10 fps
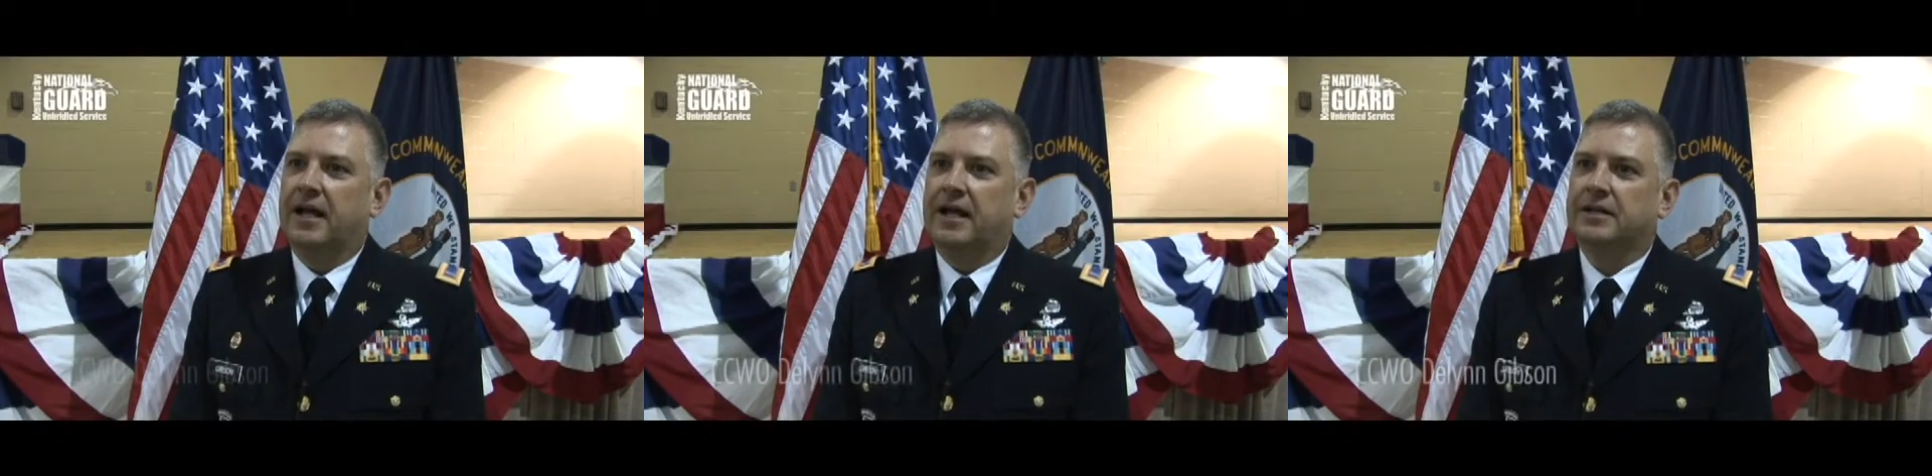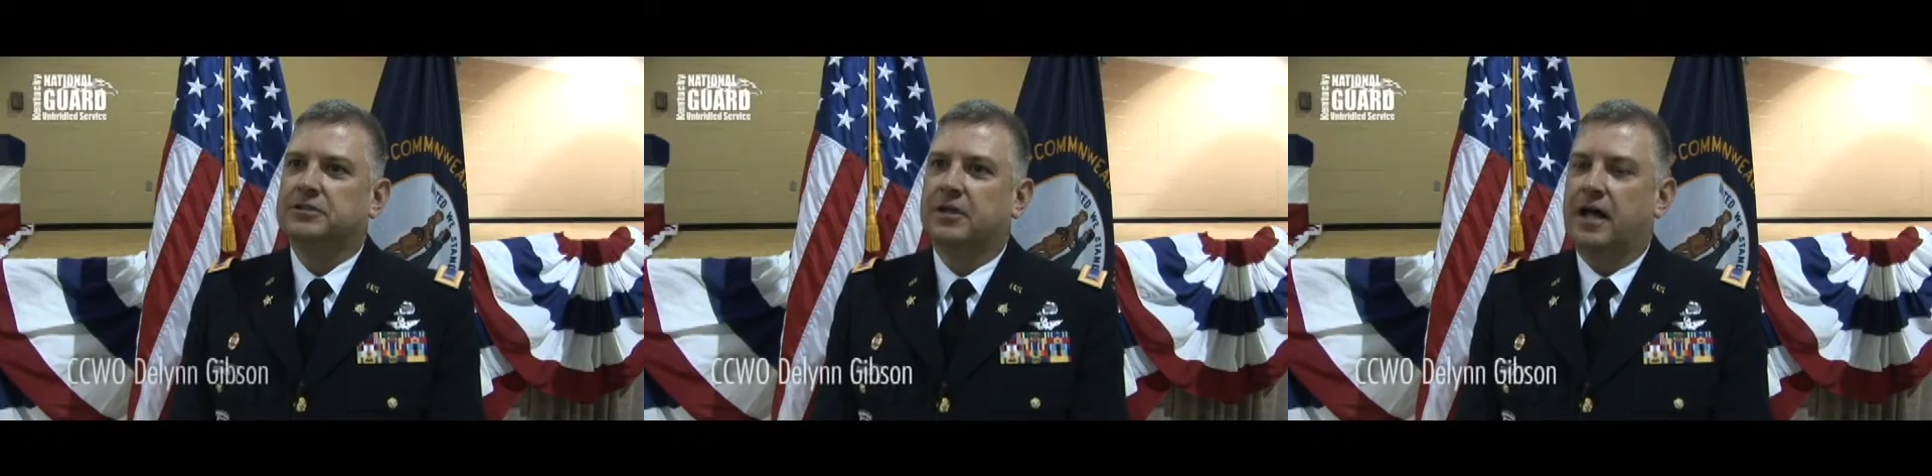
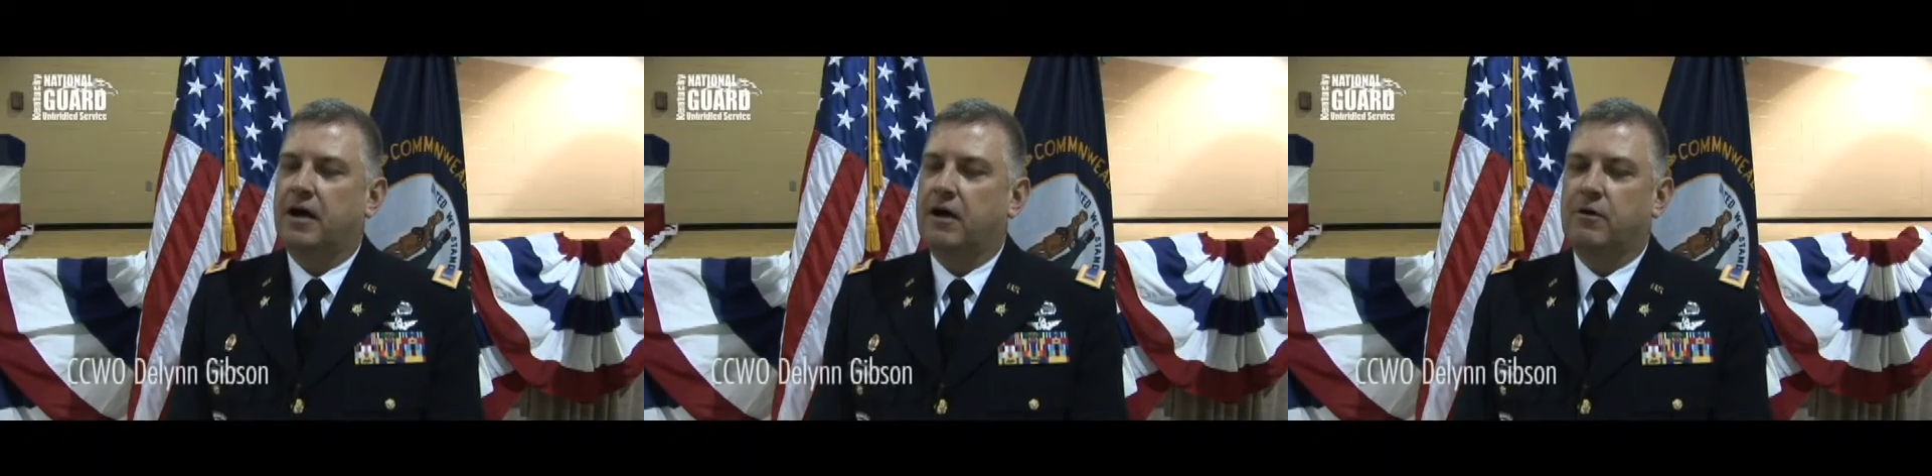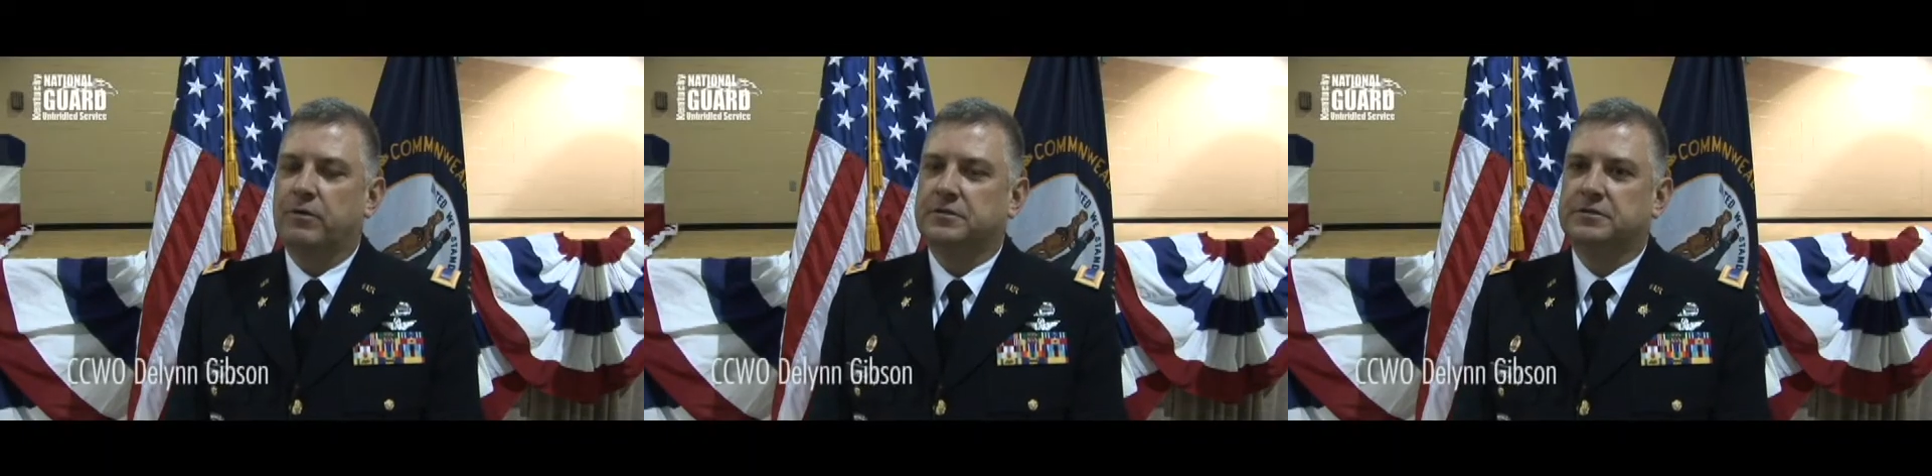It's like I
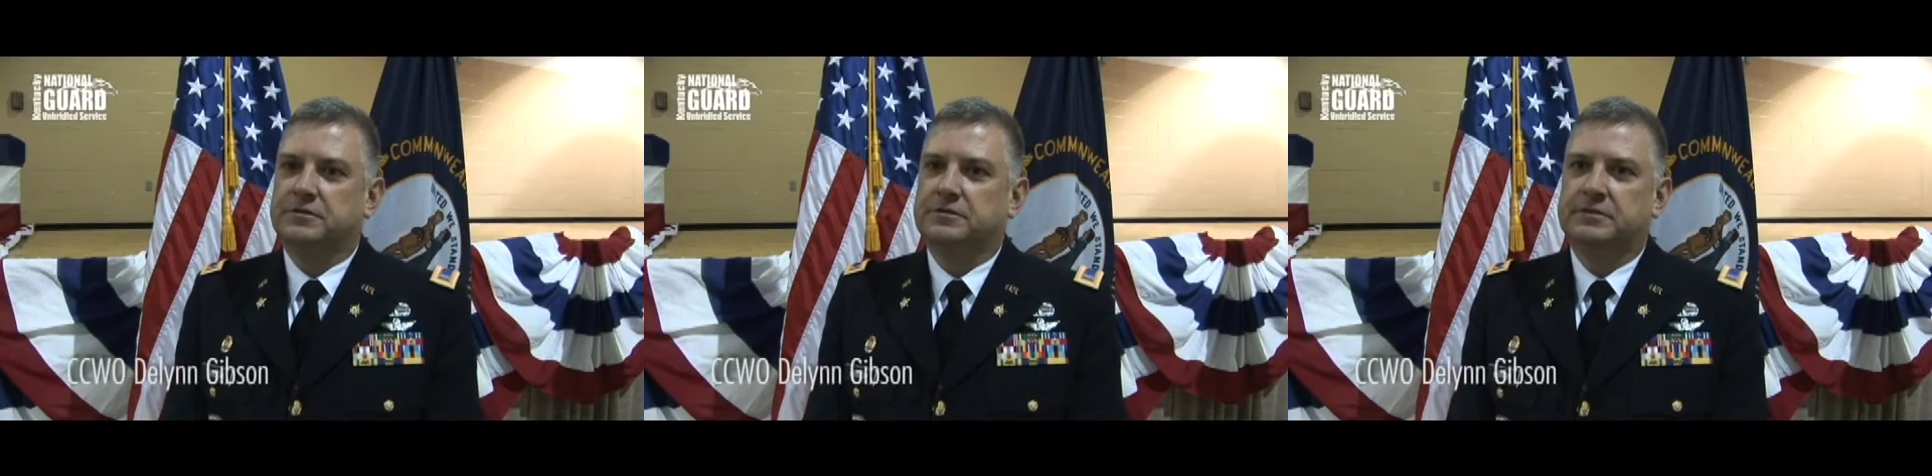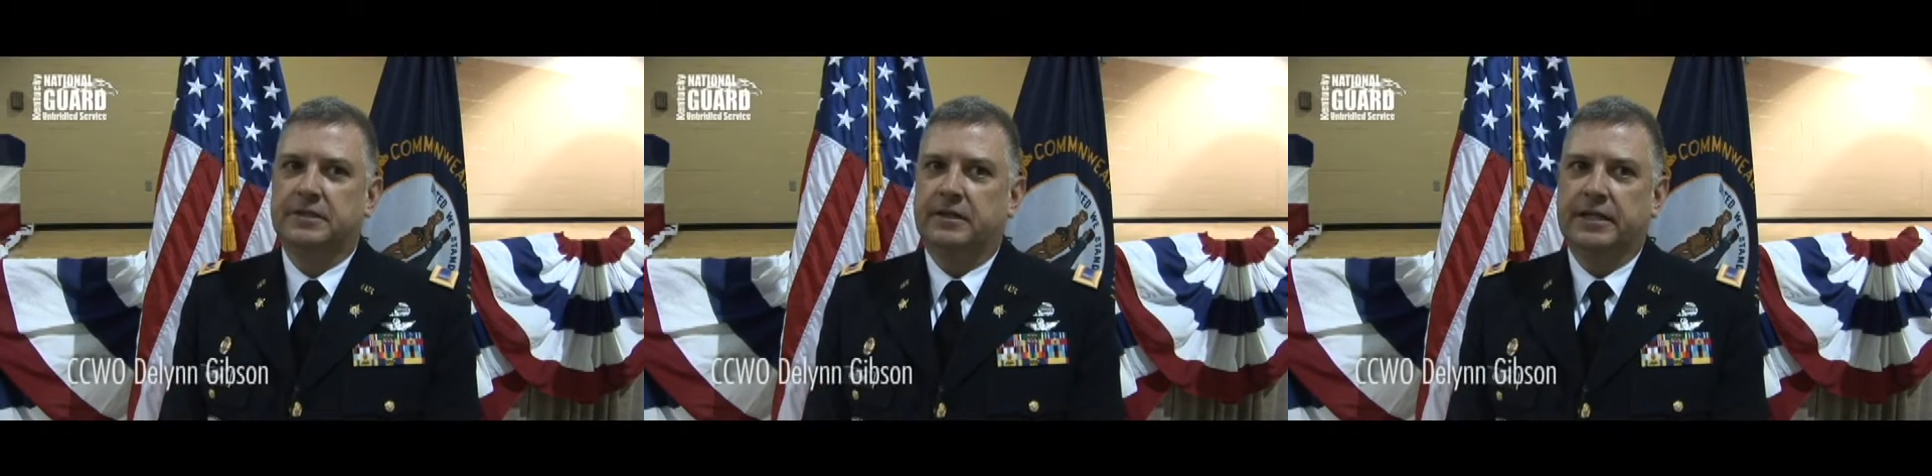always
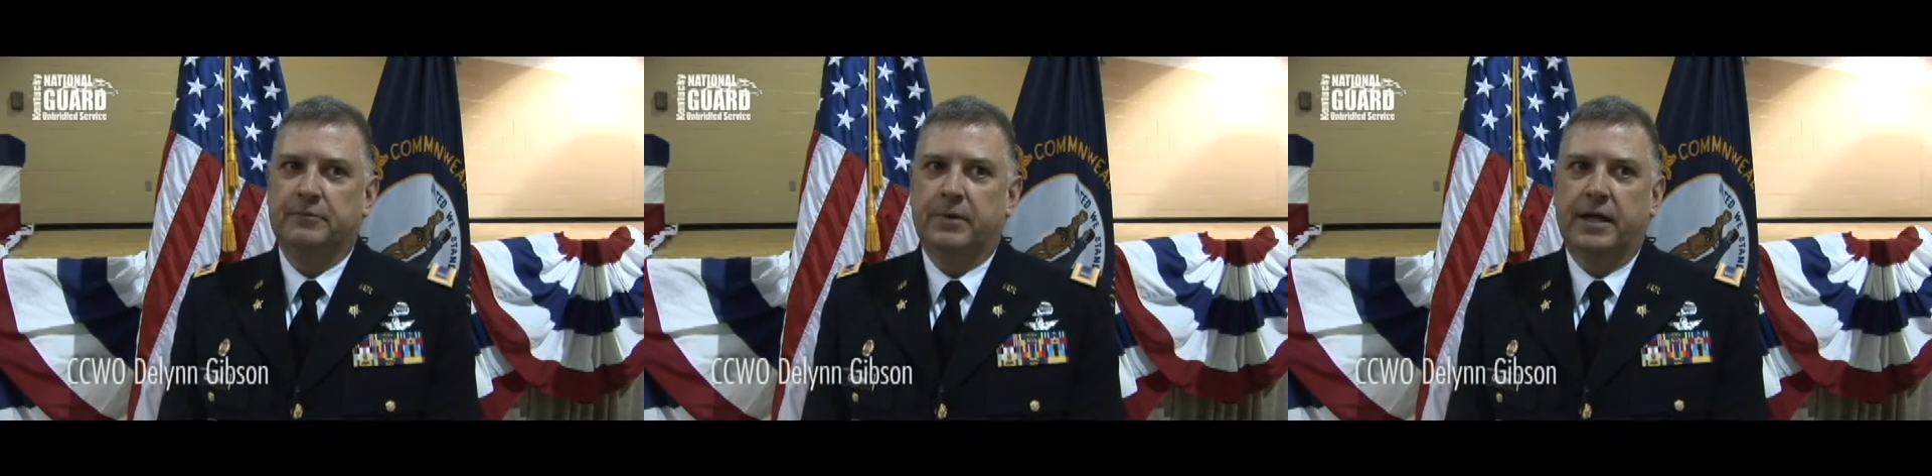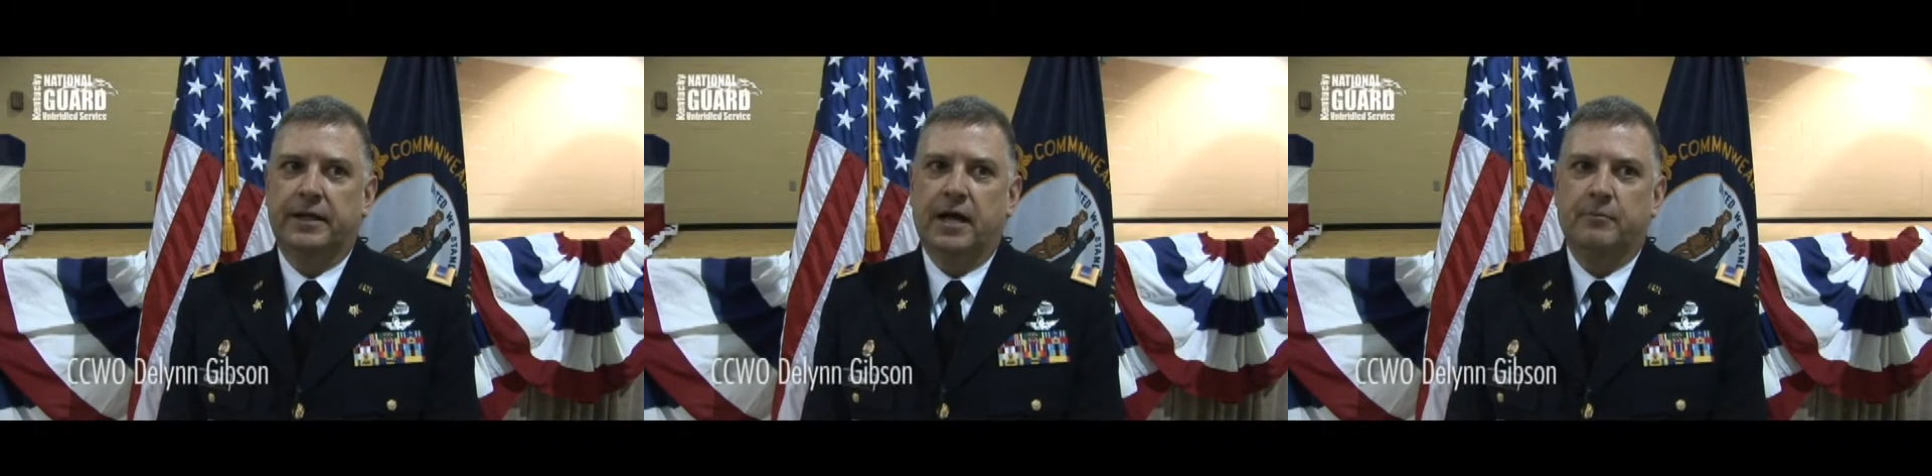tell
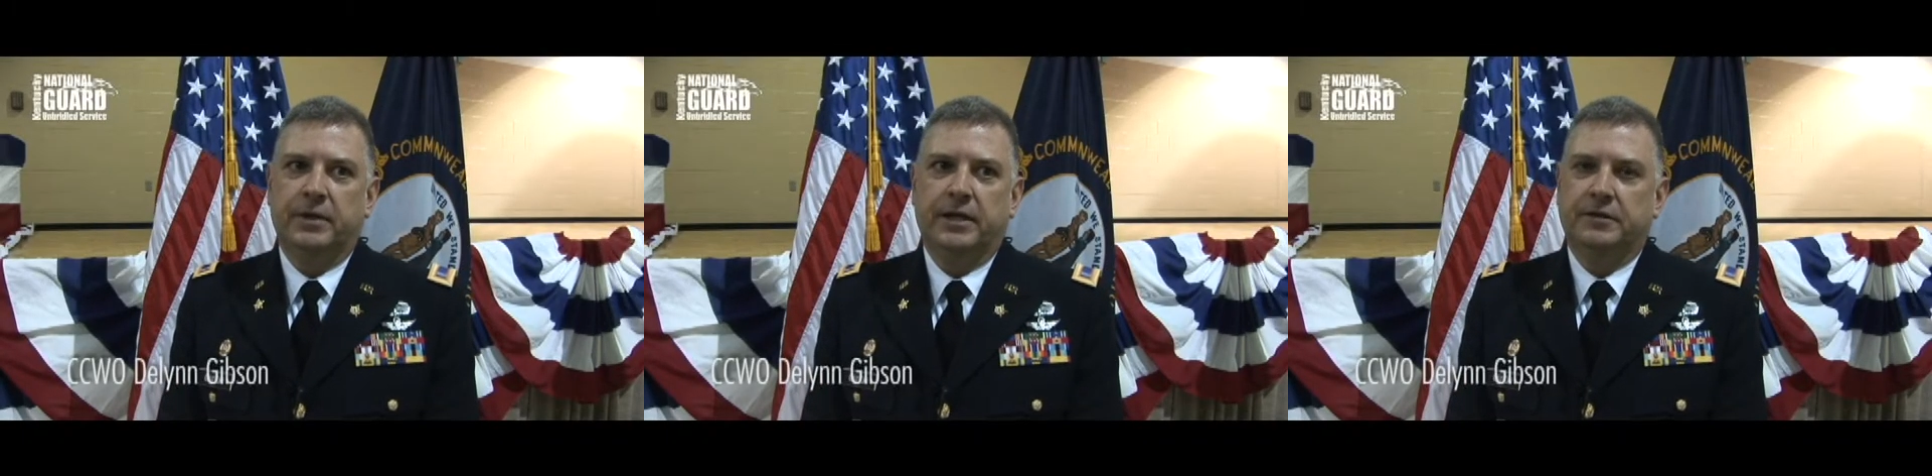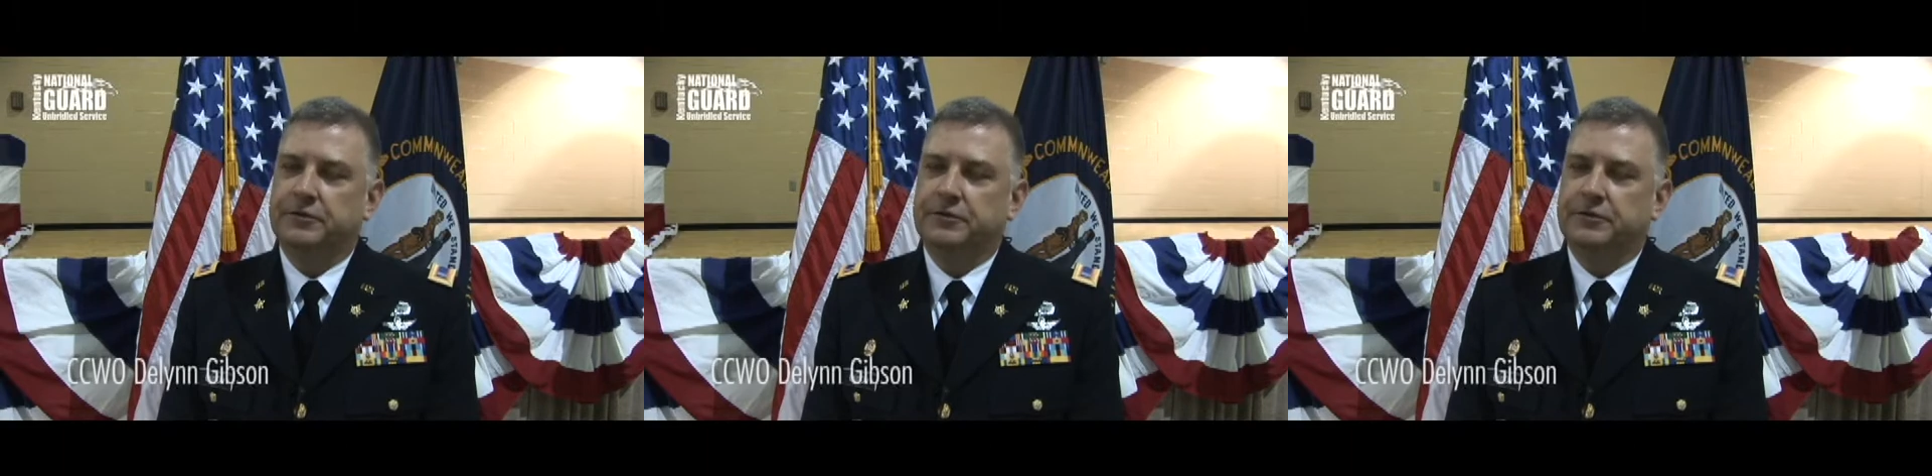anybody I meet: